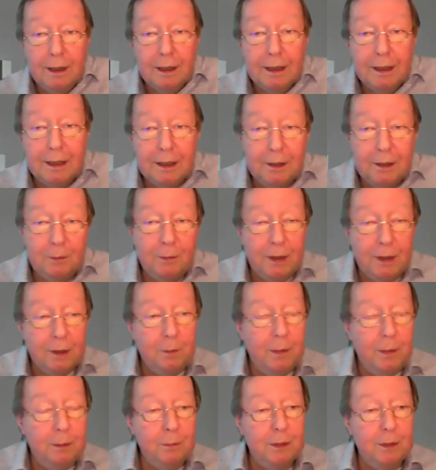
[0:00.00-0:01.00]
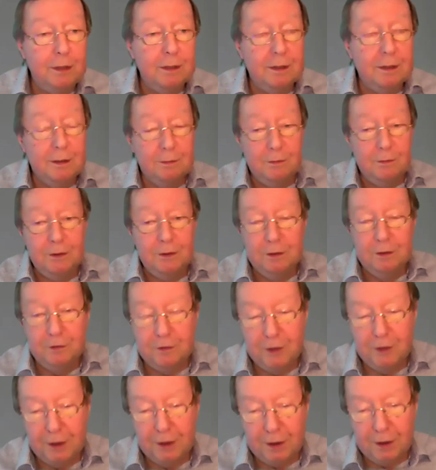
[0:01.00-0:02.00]
I remember the
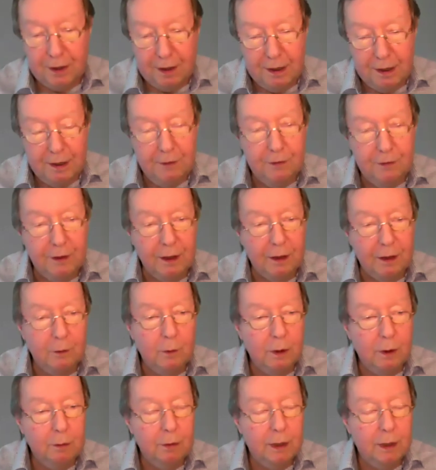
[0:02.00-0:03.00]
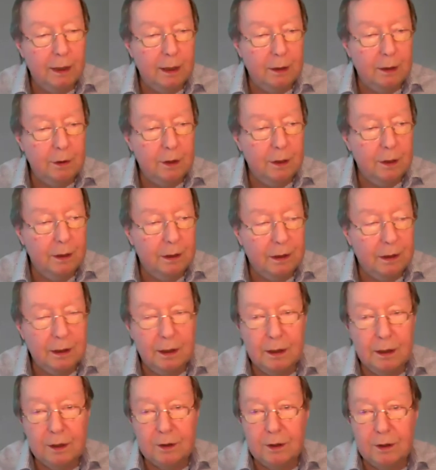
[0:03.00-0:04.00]
first evening we were out in the
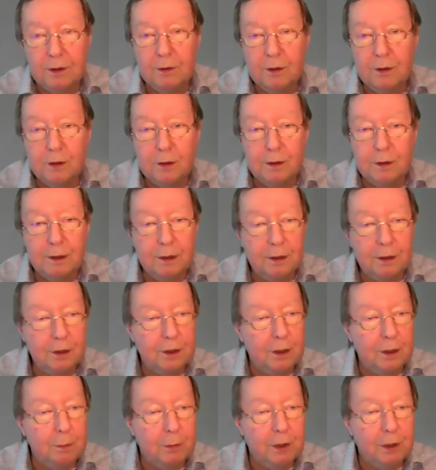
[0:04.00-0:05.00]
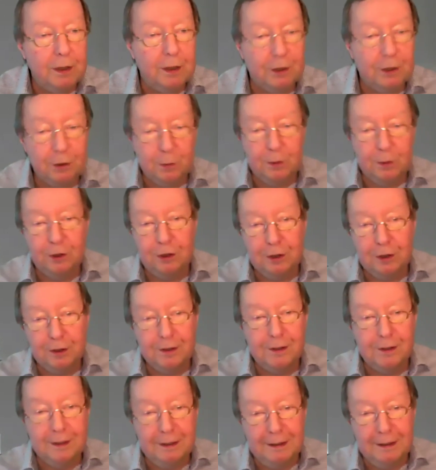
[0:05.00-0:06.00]
garden doing the sabrage, which is
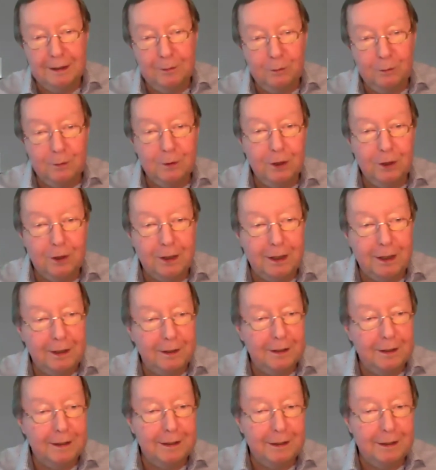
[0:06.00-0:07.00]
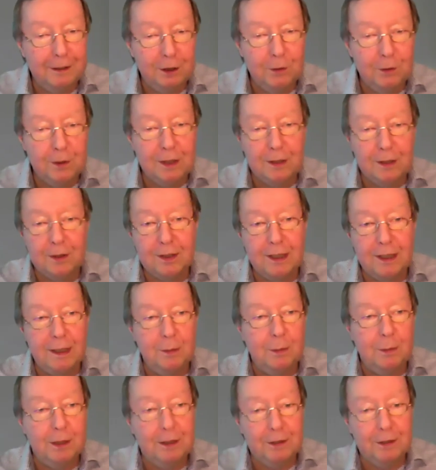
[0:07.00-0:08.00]
using the
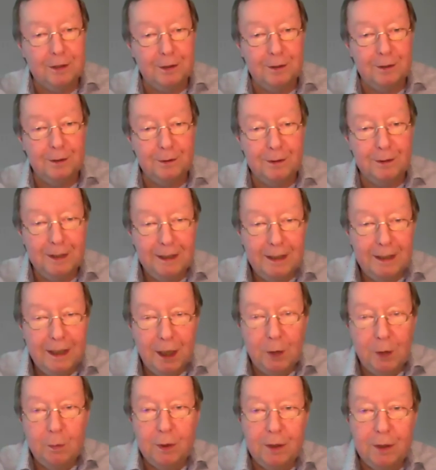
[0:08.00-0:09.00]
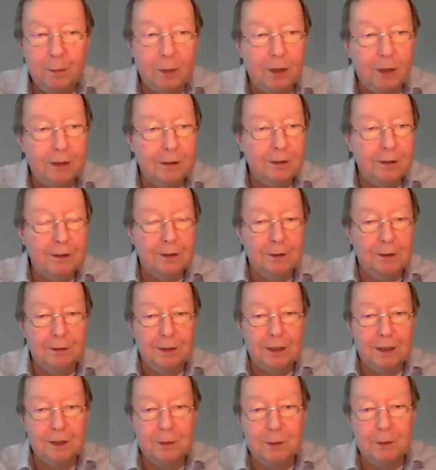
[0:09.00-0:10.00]
saber to open the bottles, a
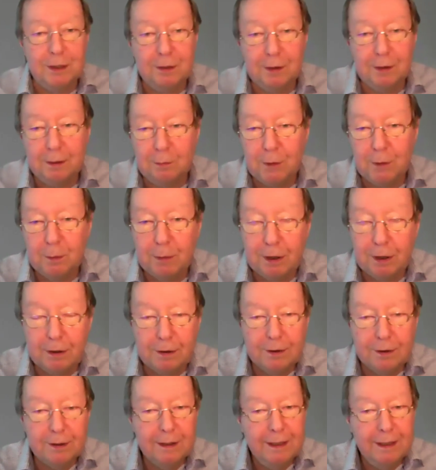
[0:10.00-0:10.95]
nice way to open the bottles.